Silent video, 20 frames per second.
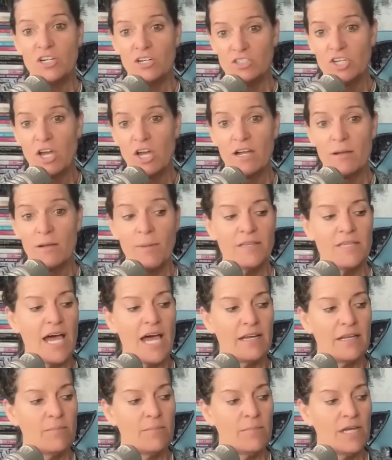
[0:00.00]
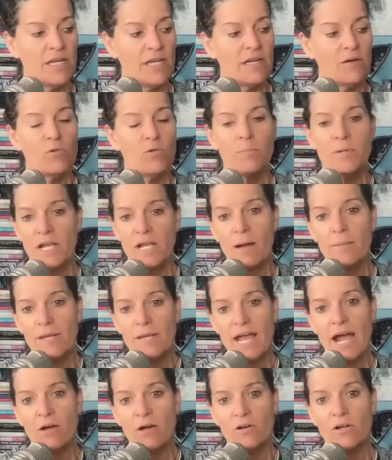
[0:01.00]
I'll talk about that in a minute, will be
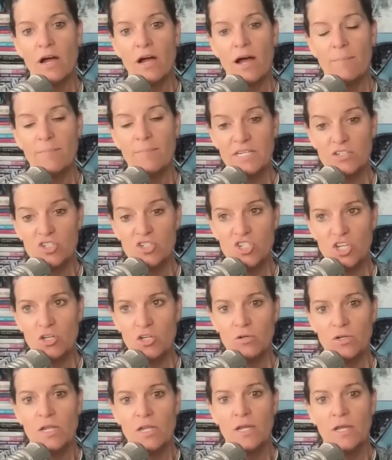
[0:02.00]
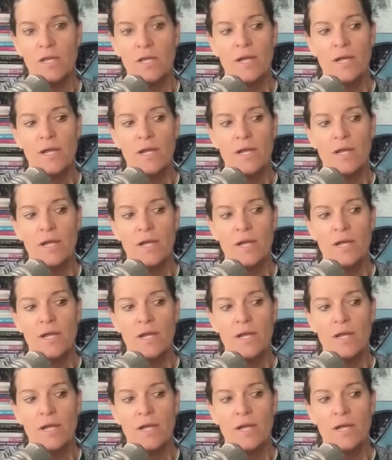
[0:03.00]
coming out um, in June.